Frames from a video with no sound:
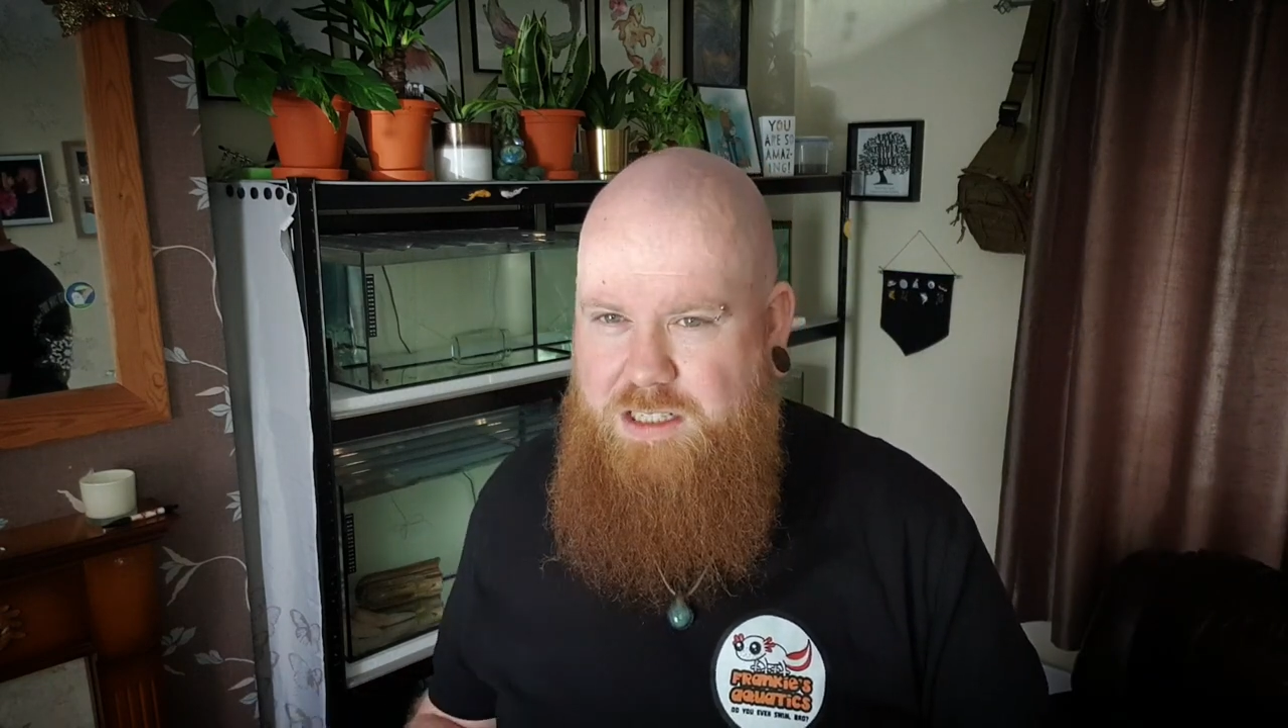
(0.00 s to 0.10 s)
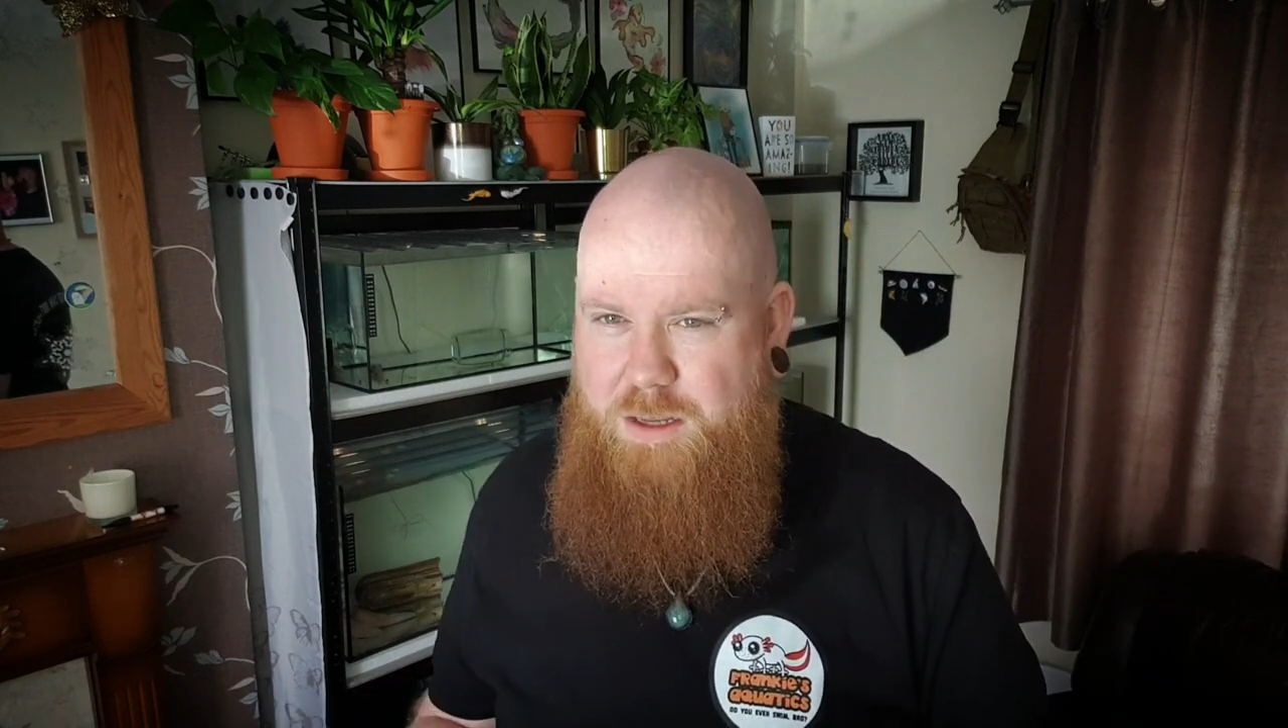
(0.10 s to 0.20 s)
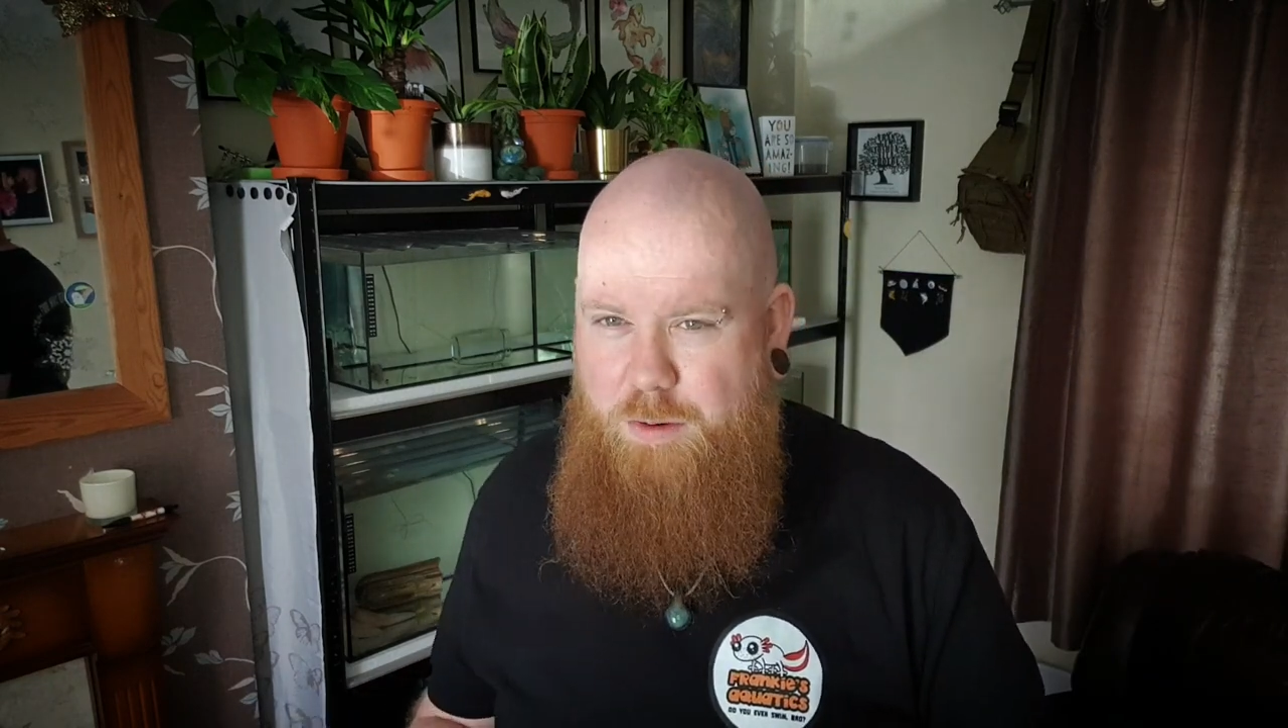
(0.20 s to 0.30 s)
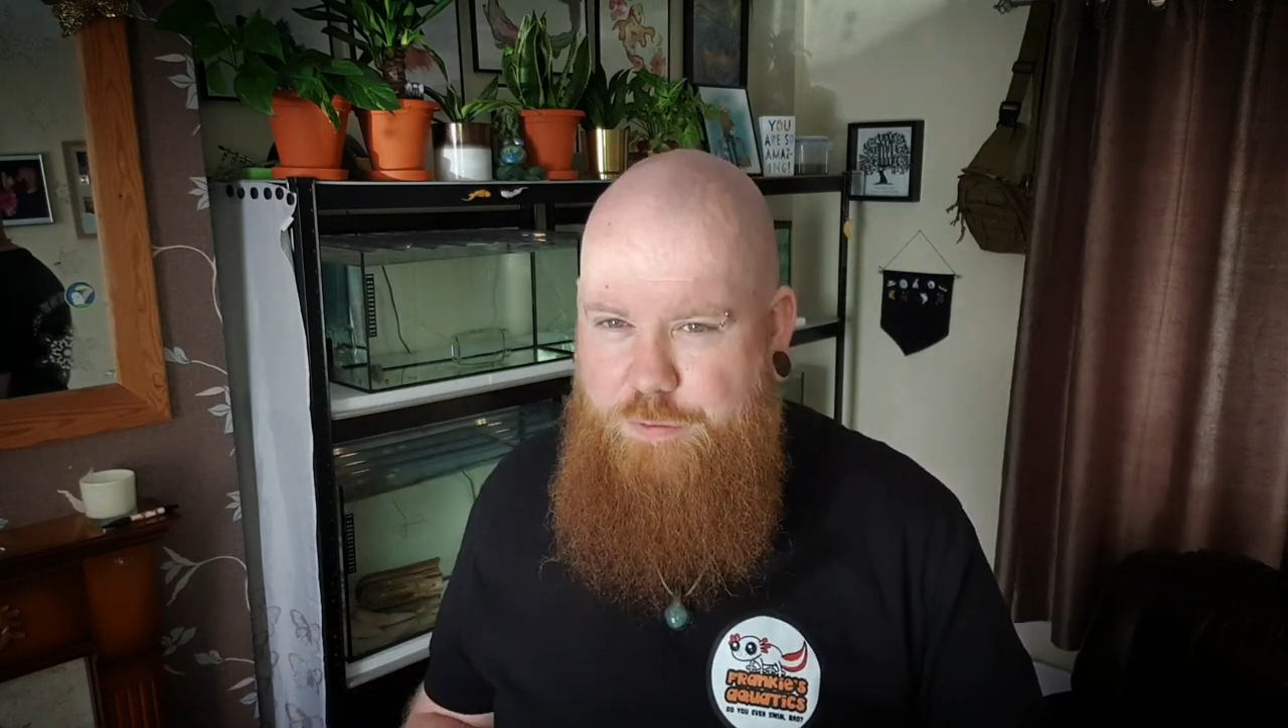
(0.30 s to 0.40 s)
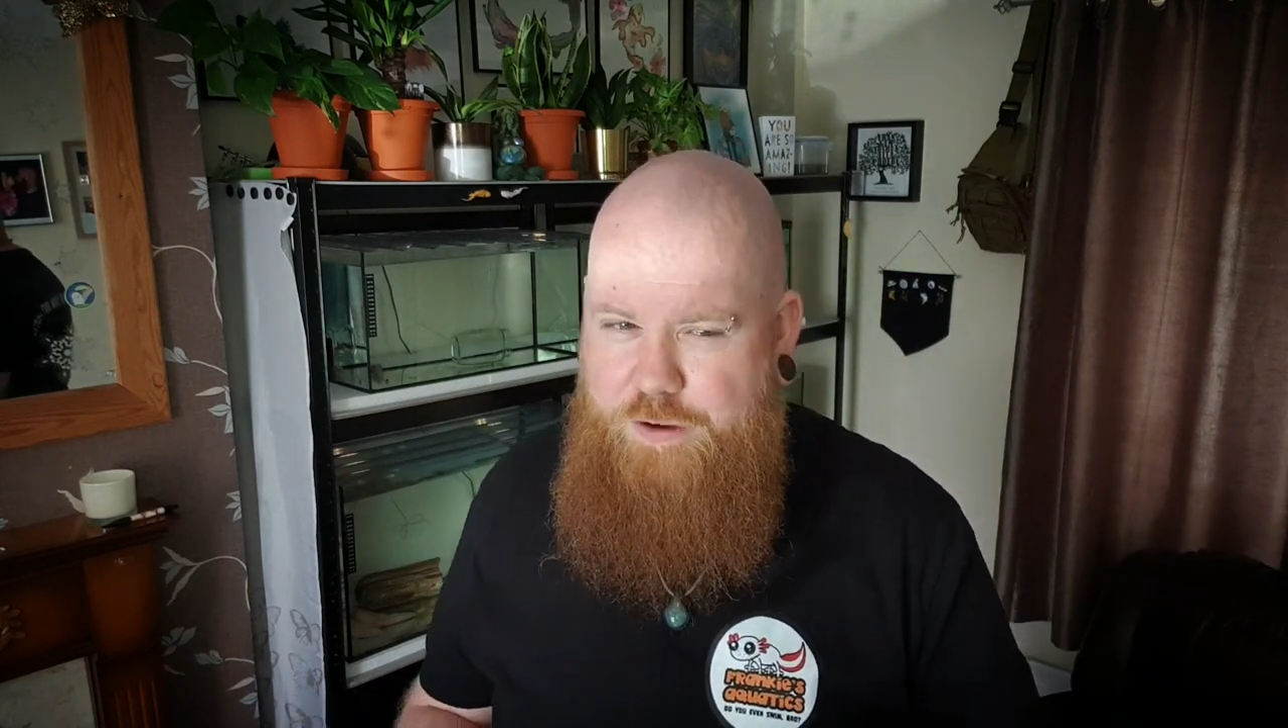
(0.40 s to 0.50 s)

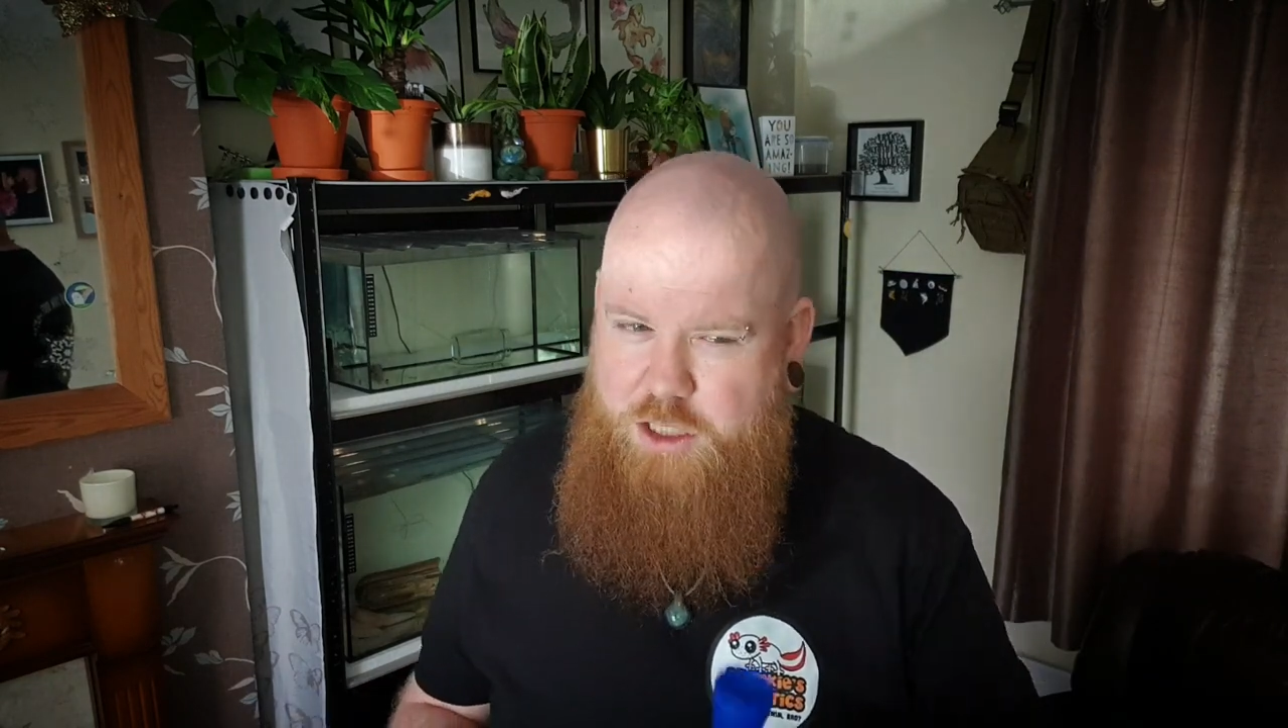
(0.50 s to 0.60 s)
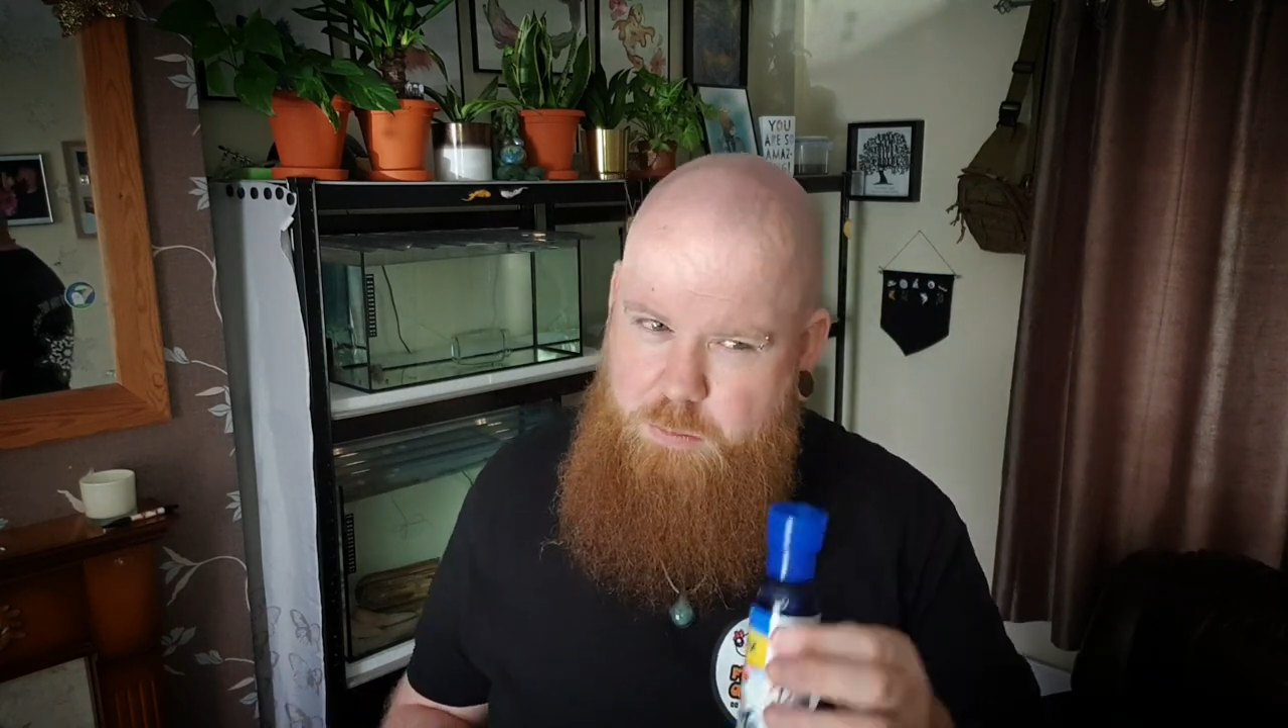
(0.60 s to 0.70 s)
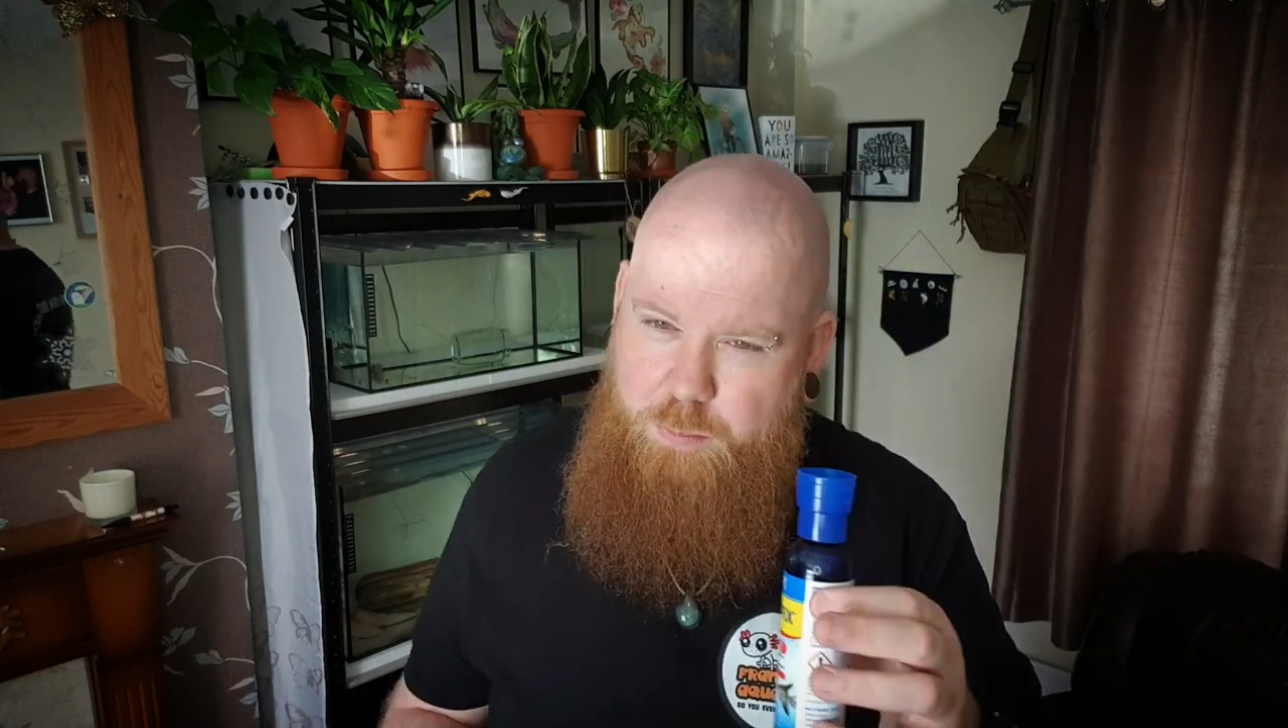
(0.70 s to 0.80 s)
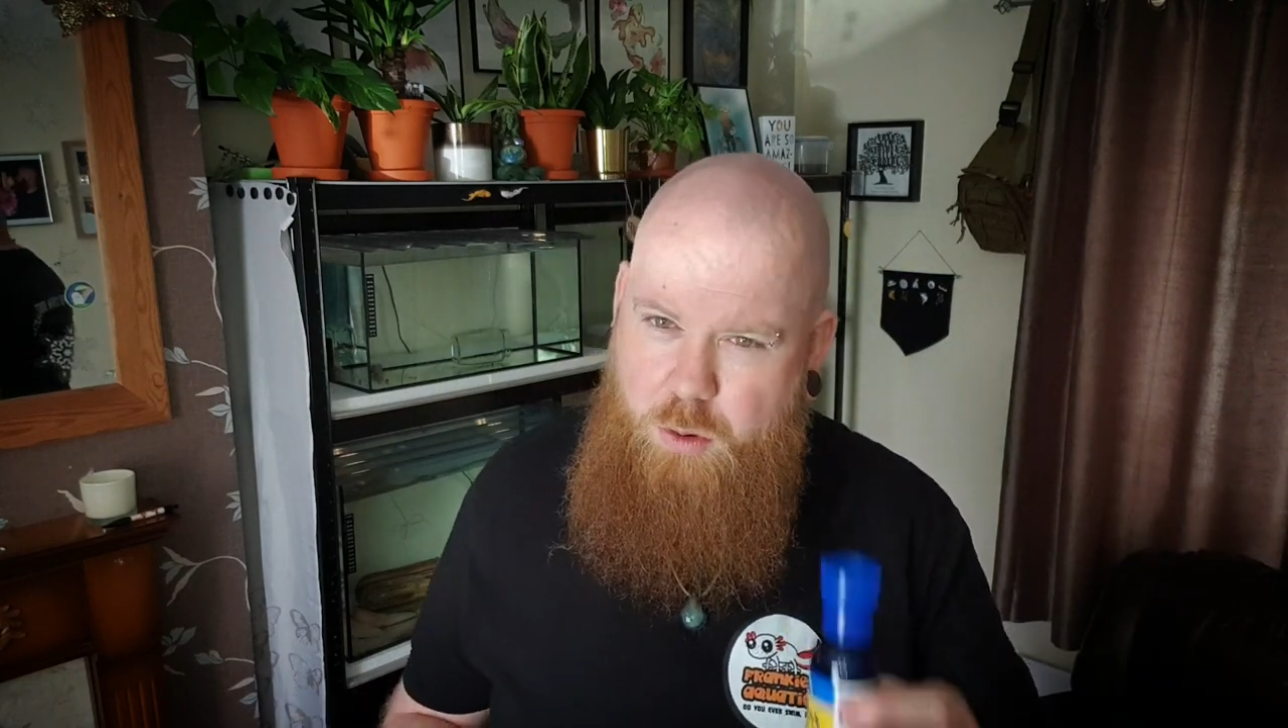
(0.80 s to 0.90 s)
similar fashion,